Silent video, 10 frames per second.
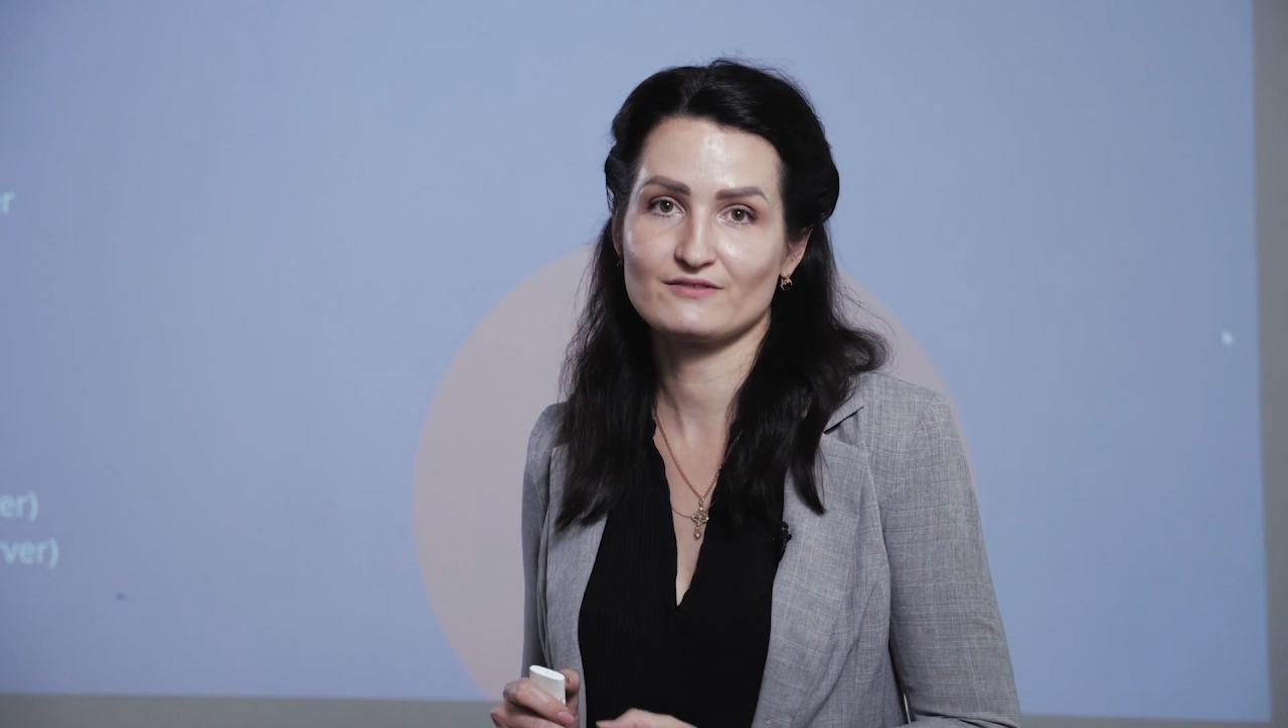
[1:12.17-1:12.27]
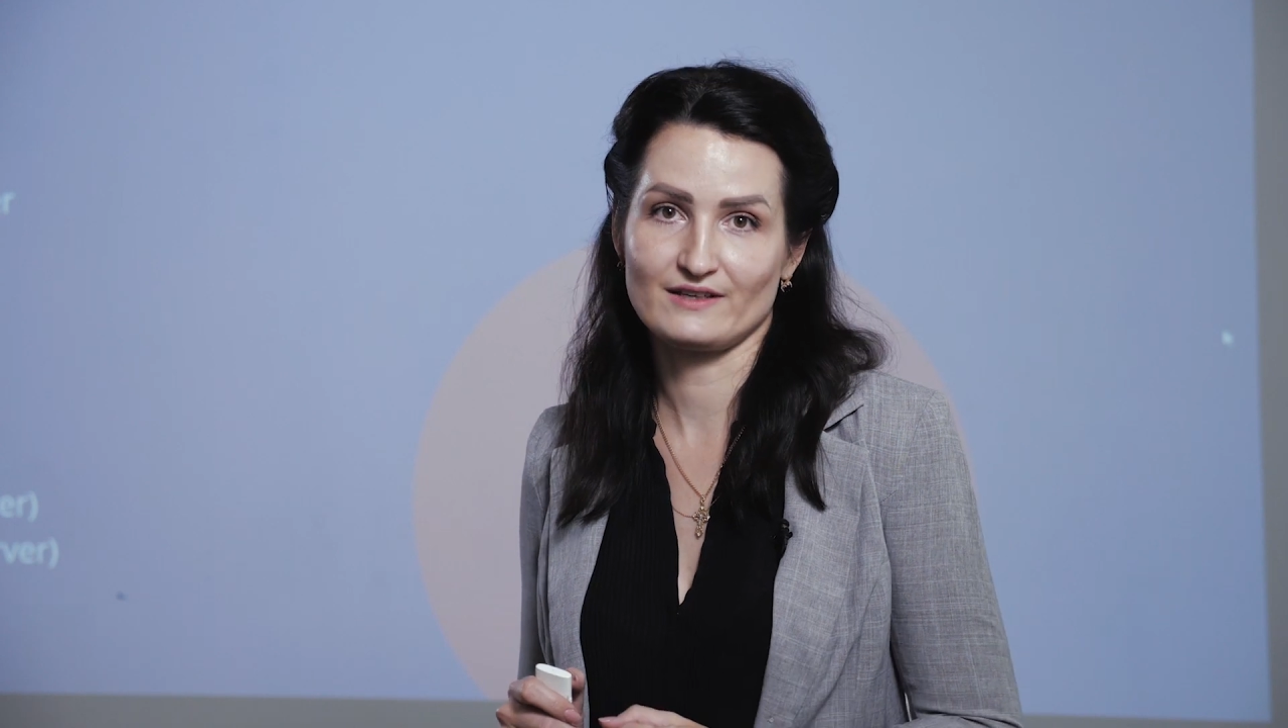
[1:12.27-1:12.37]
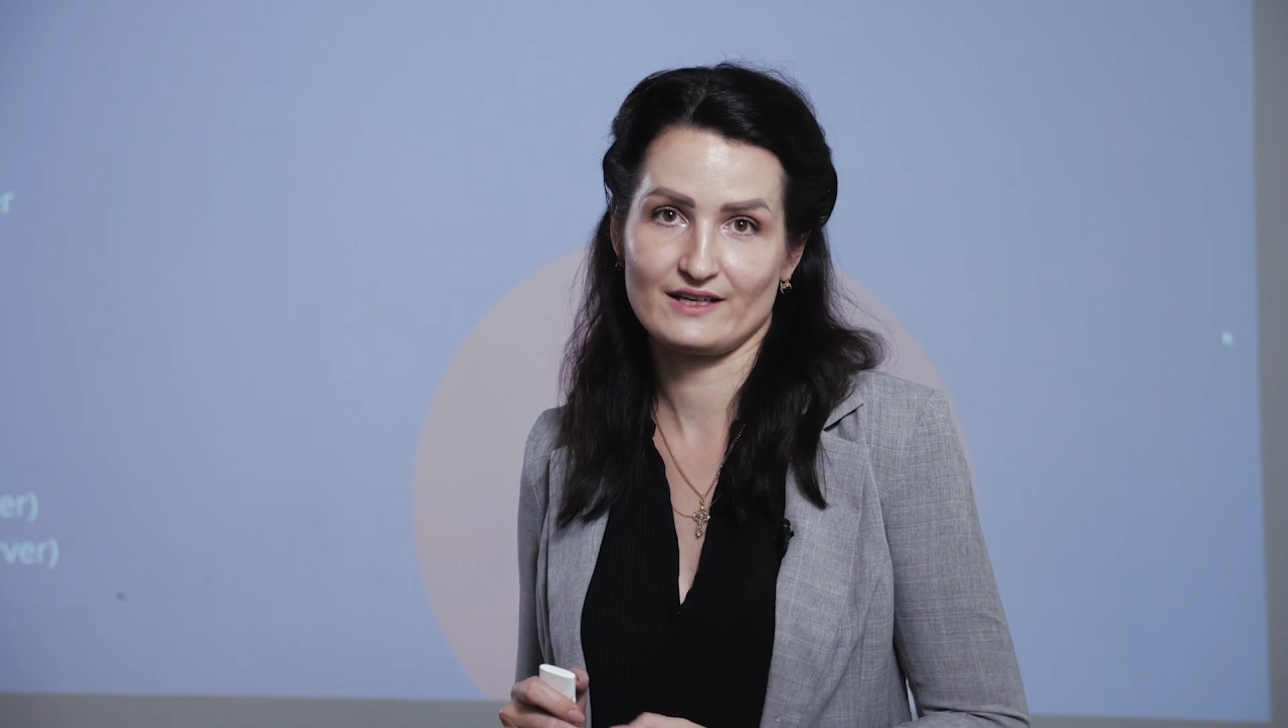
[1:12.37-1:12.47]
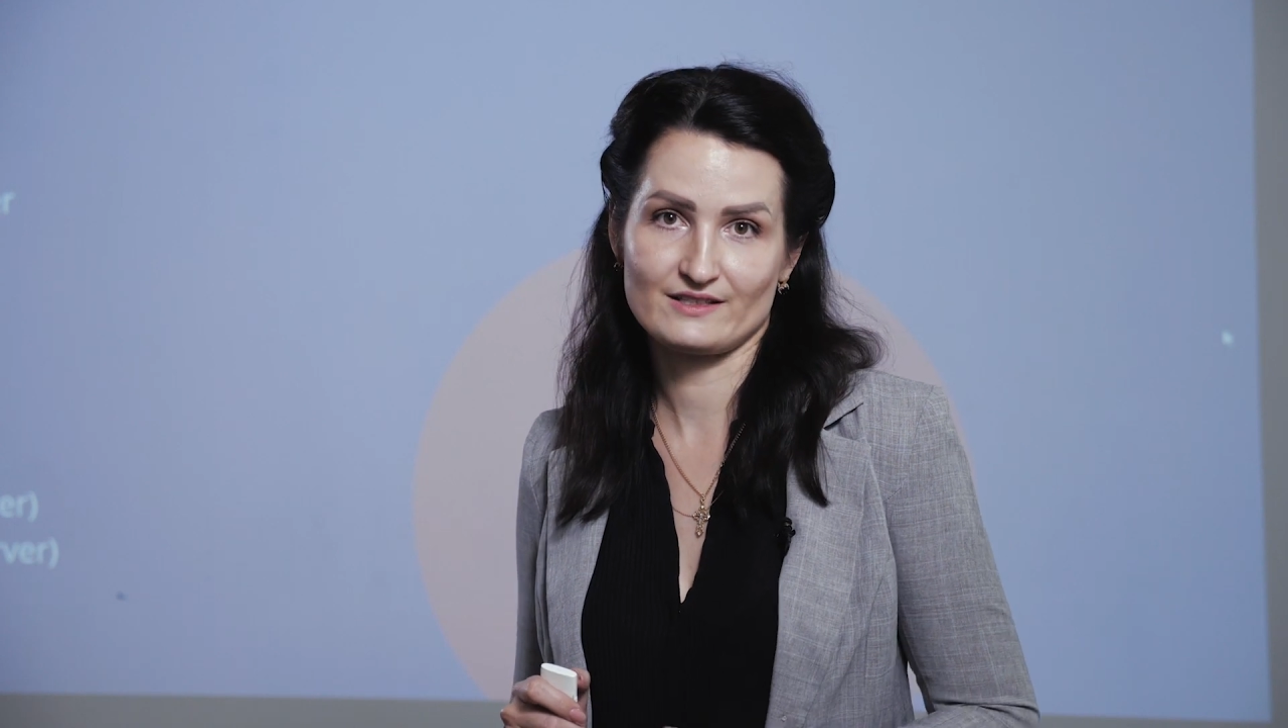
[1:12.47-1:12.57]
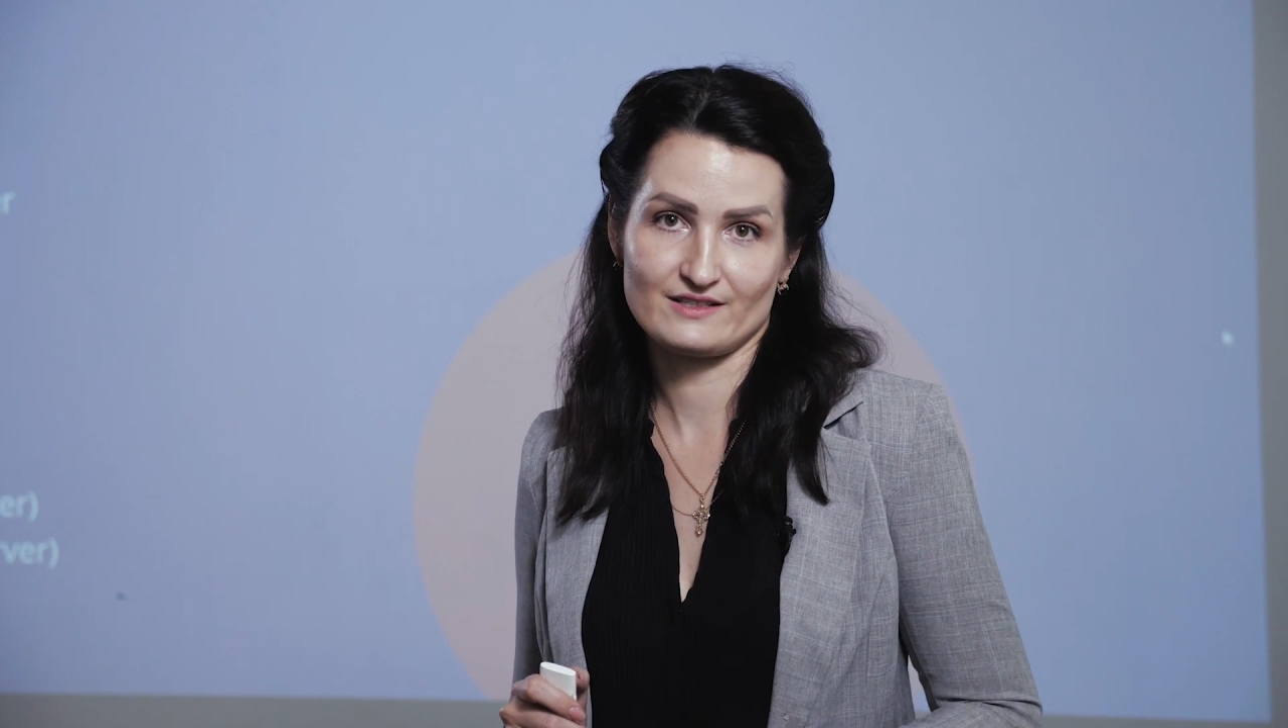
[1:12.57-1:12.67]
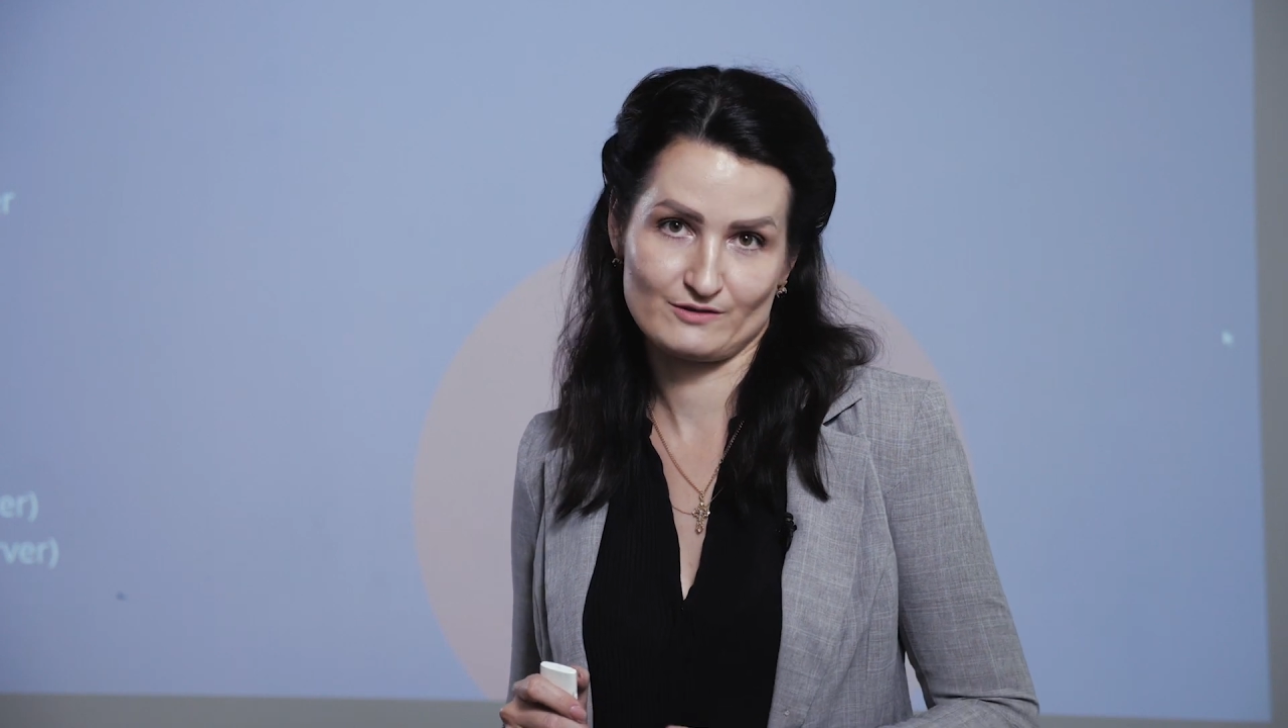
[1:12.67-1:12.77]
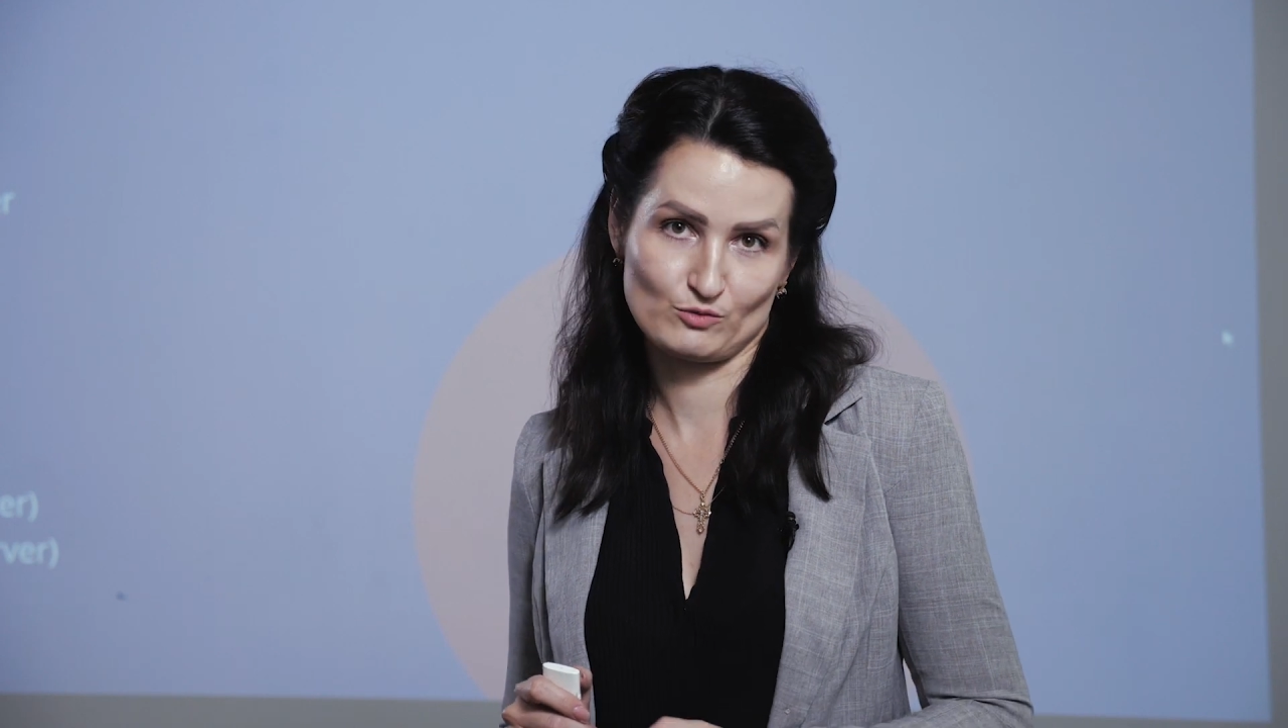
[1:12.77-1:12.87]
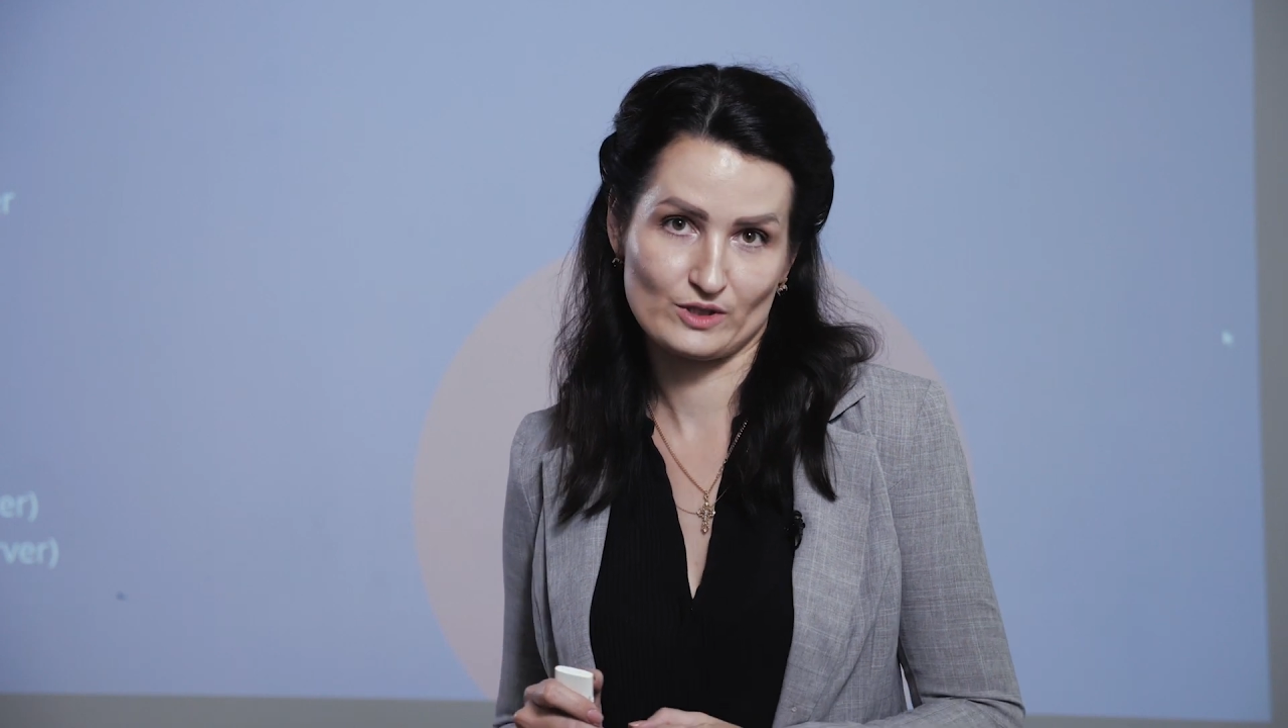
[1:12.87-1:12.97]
find the